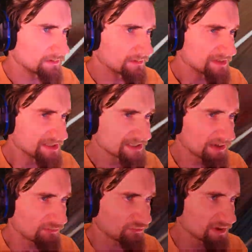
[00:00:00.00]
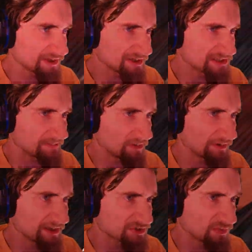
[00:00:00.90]
This thing's got really good stability
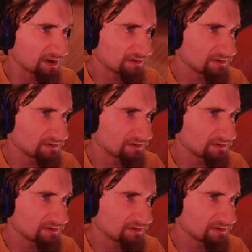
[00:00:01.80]
as well.